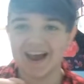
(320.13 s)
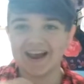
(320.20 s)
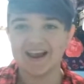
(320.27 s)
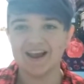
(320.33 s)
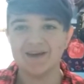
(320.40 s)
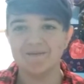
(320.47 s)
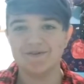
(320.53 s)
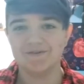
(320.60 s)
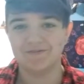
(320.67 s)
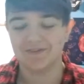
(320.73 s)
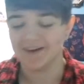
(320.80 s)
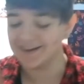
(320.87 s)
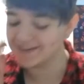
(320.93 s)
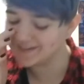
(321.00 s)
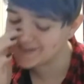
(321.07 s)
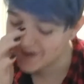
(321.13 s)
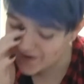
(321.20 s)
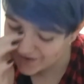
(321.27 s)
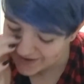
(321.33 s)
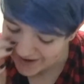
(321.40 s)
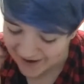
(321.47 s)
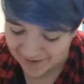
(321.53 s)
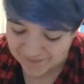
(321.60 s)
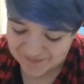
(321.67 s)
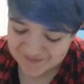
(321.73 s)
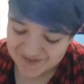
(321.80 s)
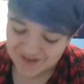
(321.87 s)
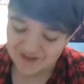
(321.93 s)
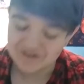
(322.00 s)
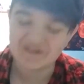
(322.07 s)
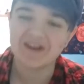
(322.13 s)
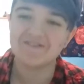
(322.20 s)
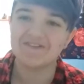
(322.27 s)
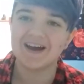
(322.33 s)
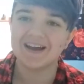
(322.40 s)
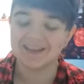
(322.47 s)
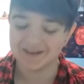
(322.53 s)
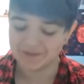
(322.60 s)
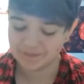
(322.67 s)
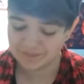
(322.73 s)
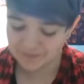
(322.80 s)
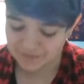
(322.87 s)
I am in French. Okay, red violet.